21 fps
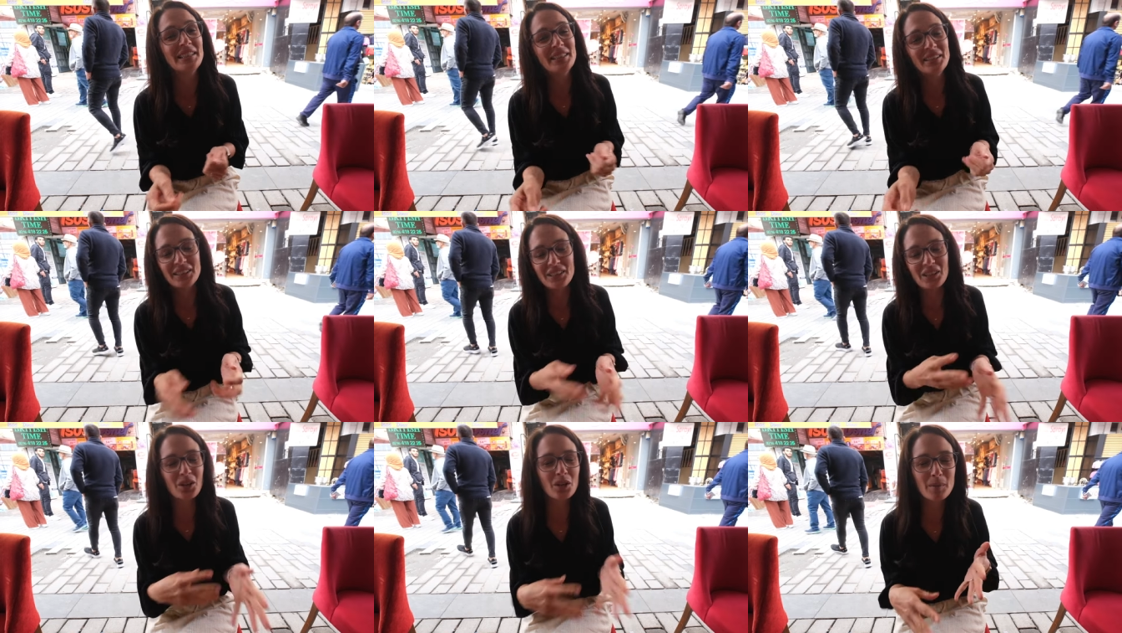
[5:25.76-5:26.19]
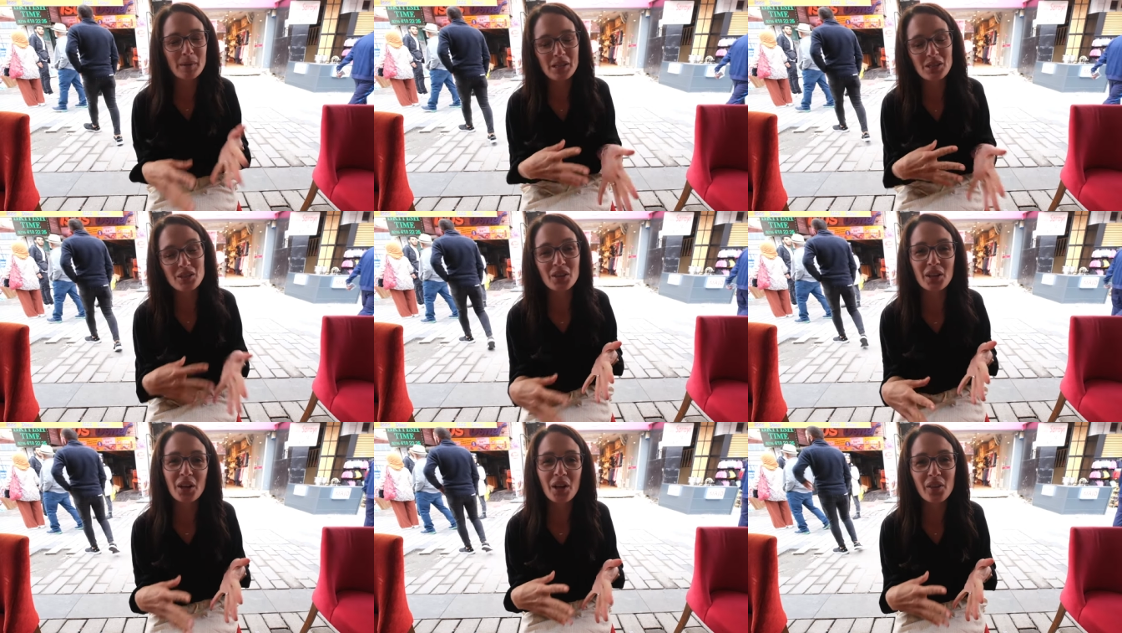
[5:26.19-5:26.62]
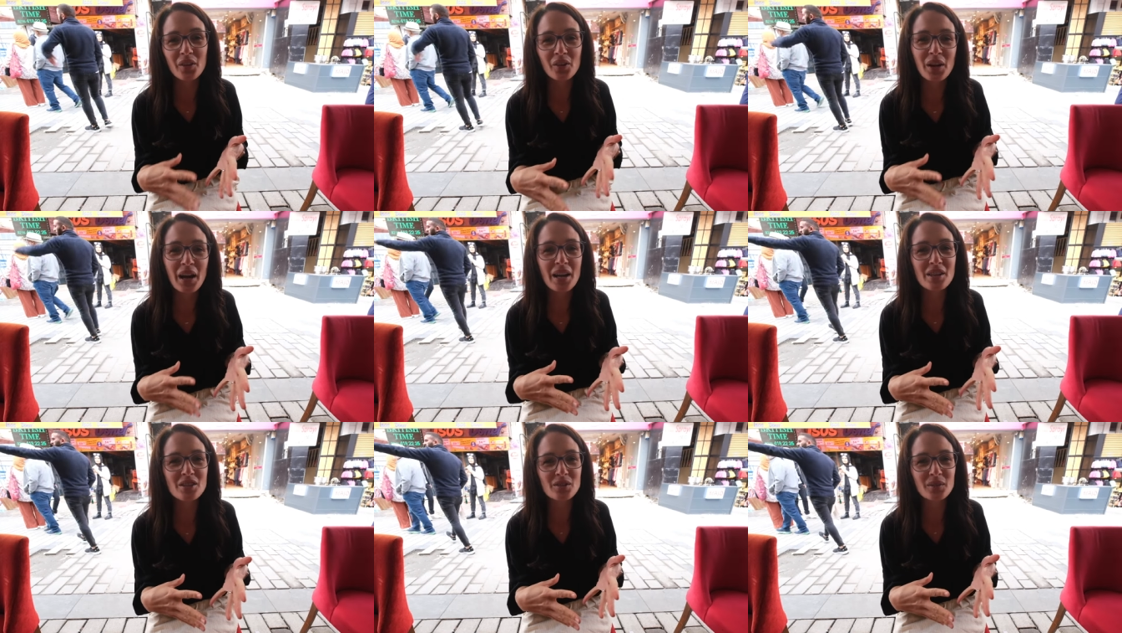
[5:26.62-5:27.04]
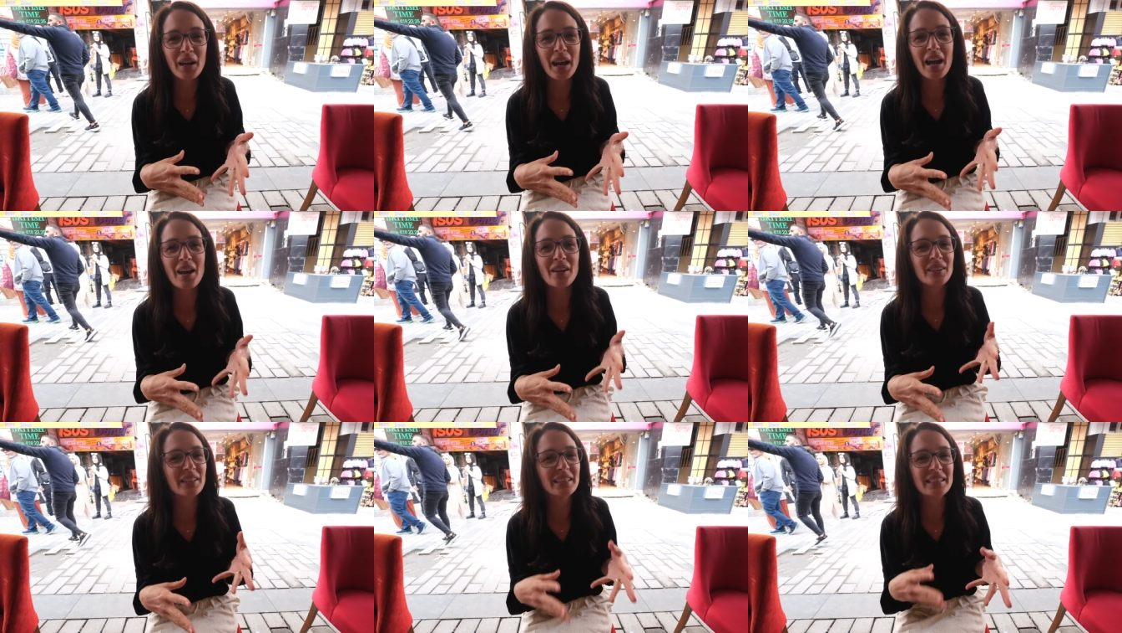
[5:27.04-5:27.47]
then you're gonna be stirring all the grounds
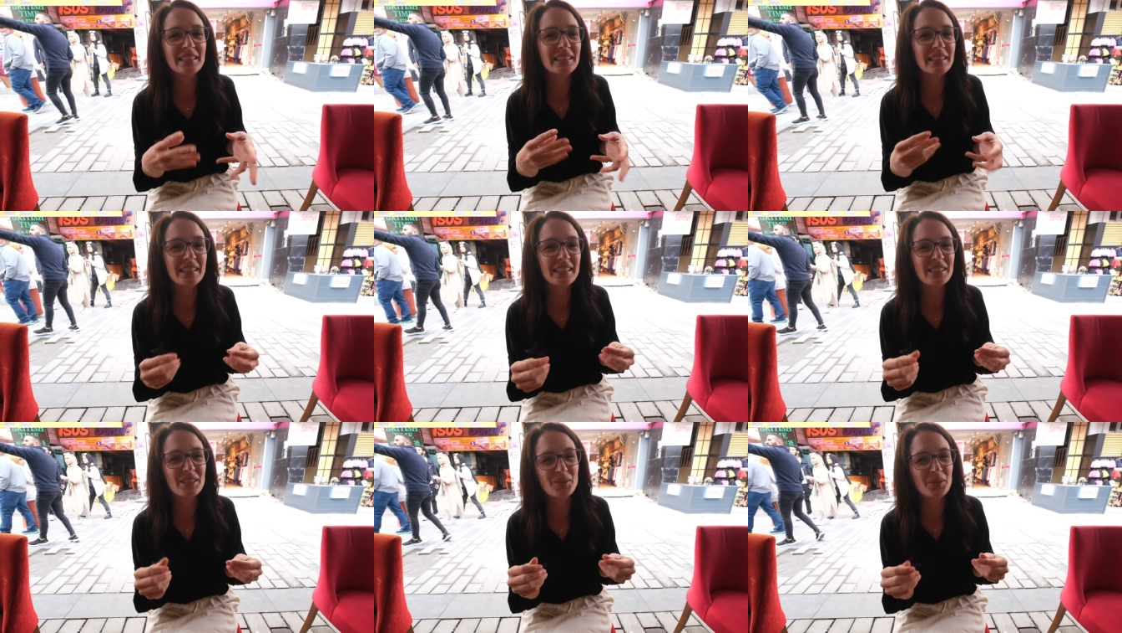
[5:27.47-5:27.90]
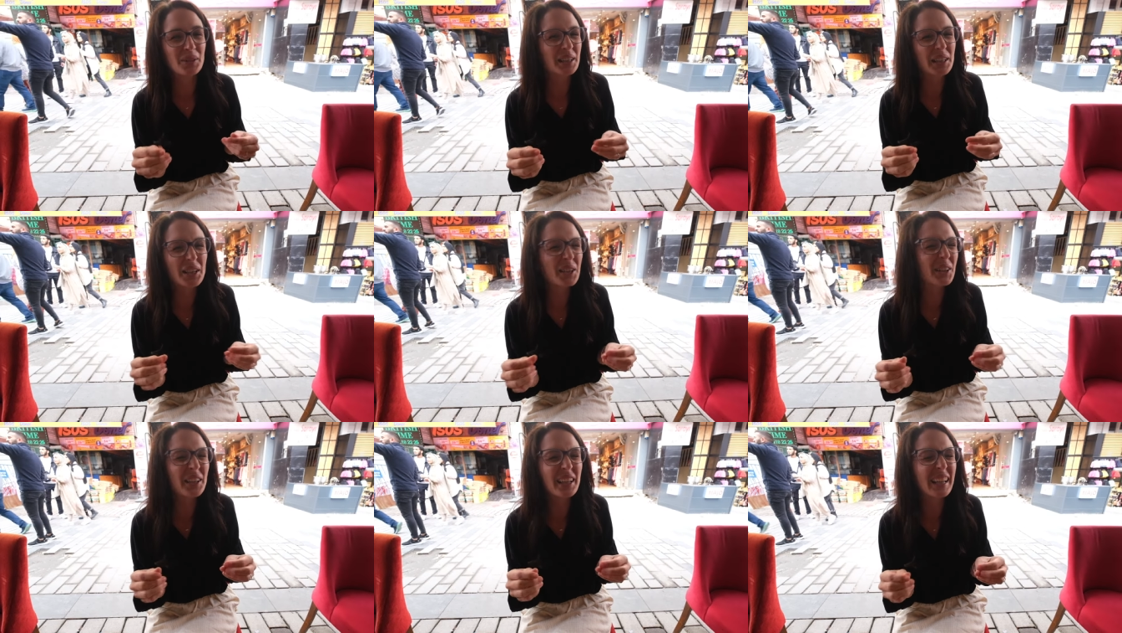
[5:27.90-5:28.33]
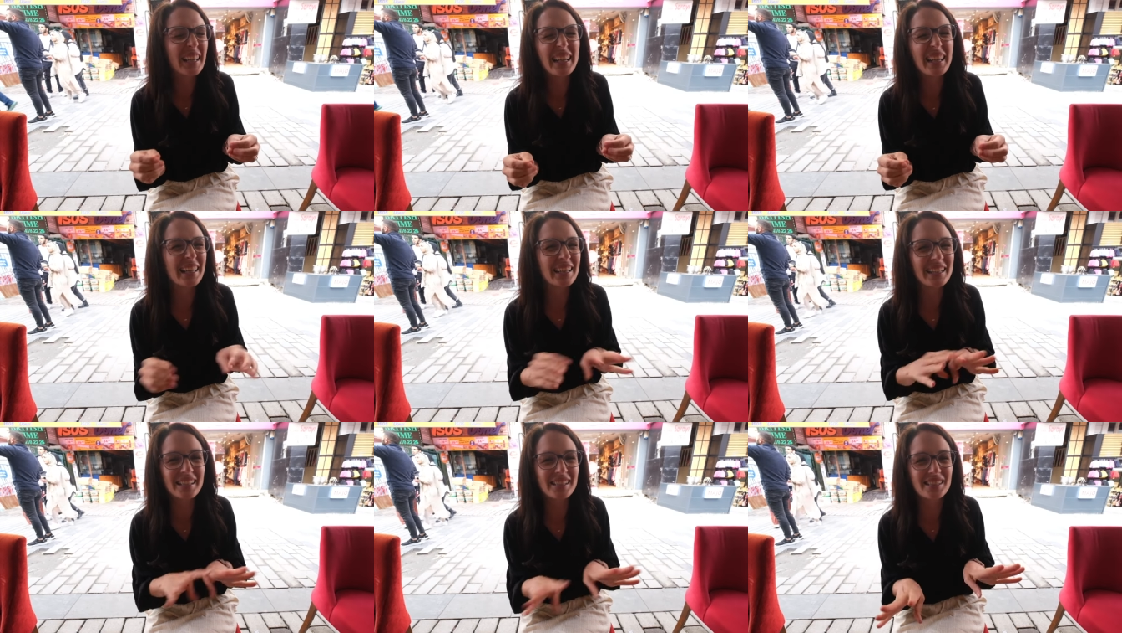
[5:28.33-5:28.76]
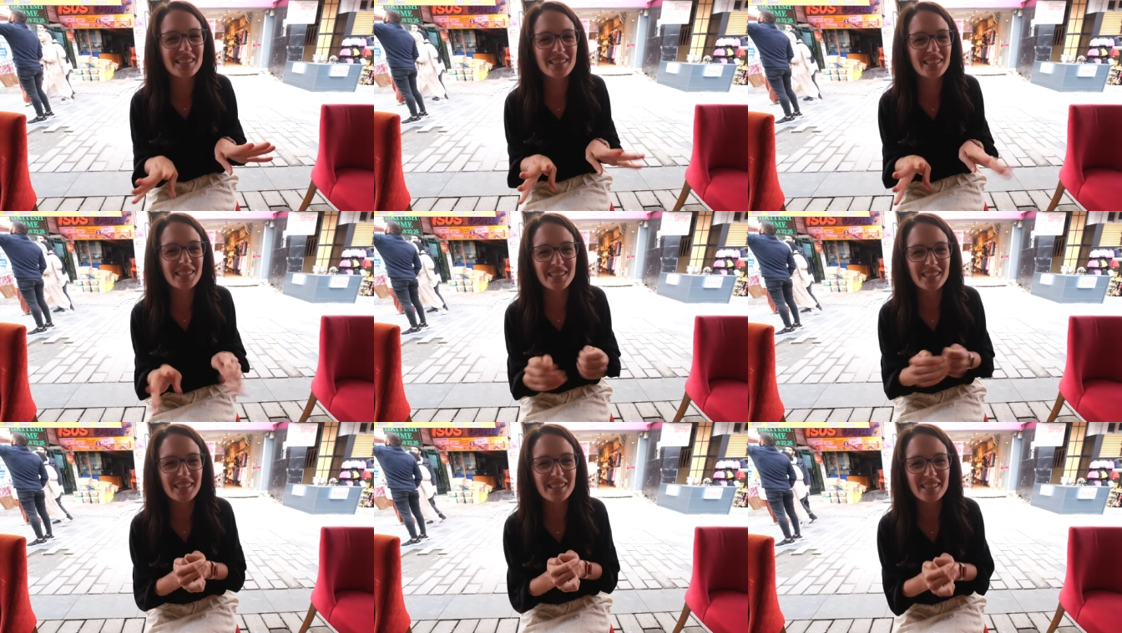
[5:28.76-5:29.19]
around and it's really gritty and
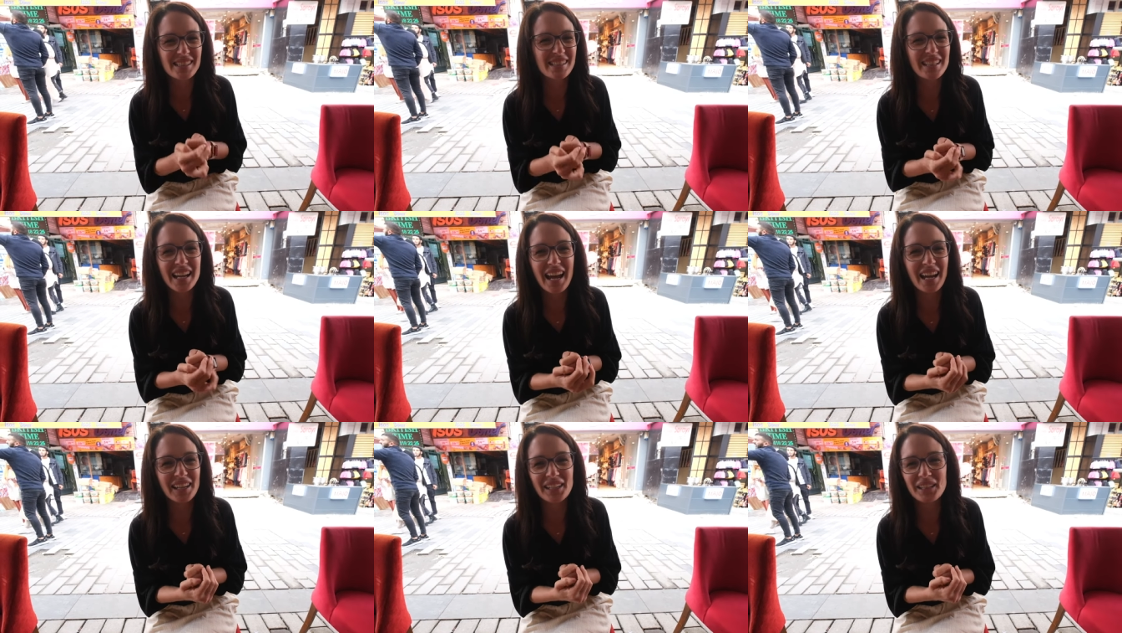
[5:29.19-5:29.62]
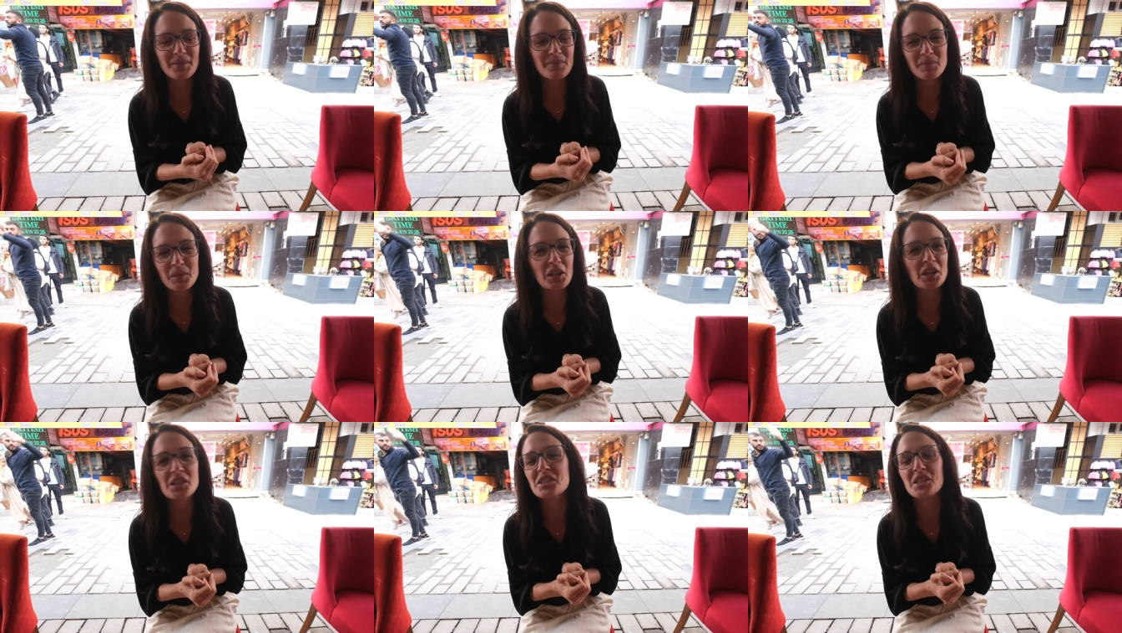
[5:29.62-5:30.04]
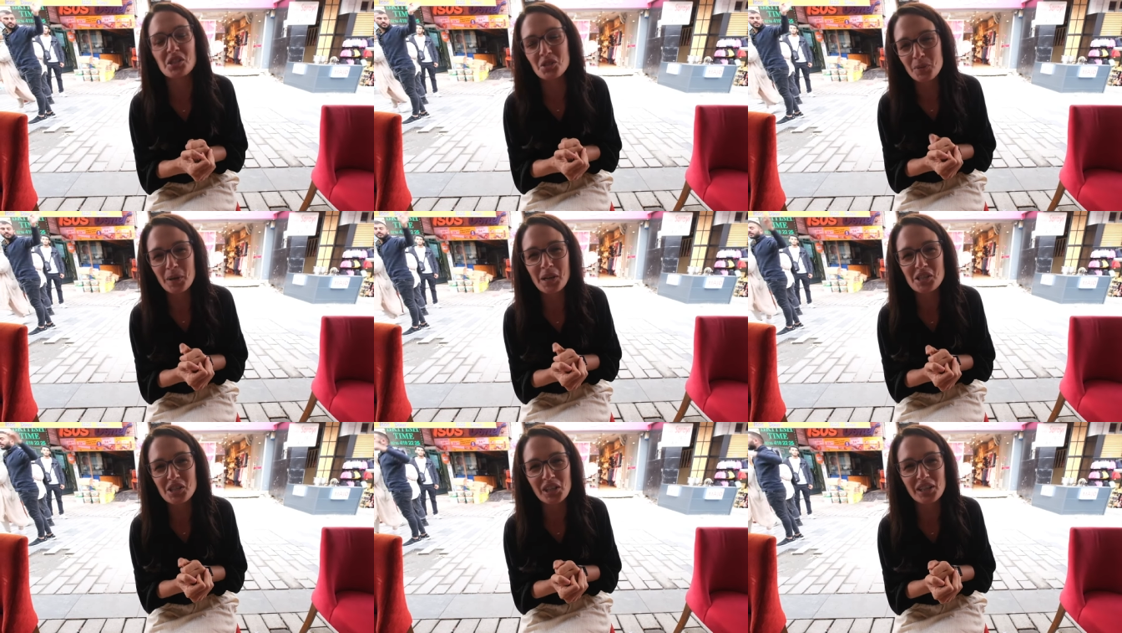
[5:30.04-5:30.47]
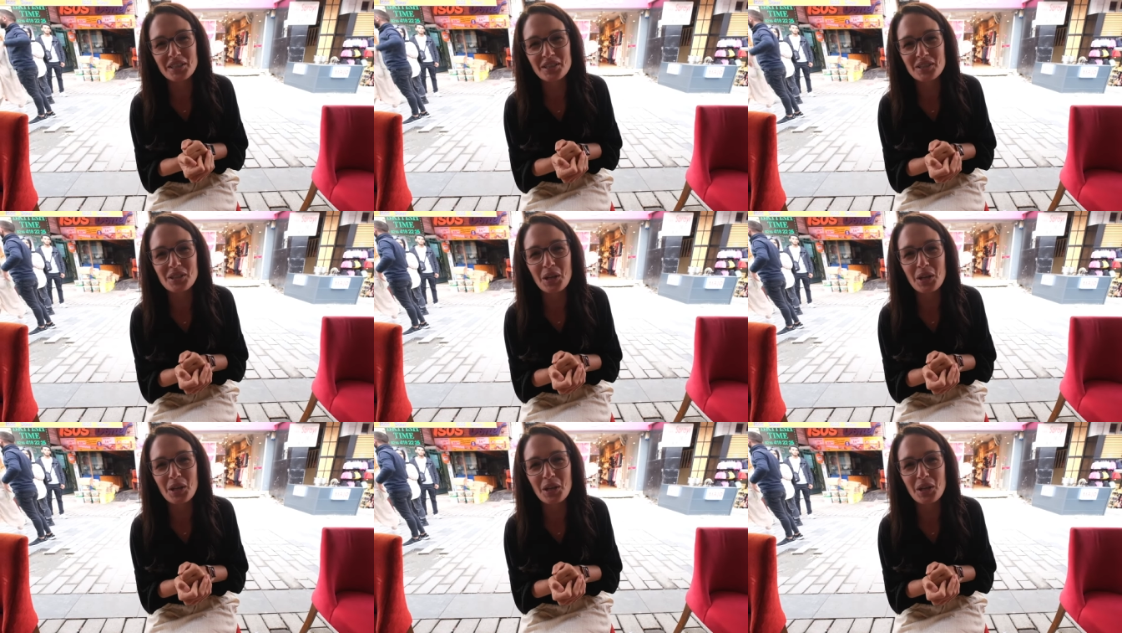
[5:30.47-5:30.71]
it's just not a good situation.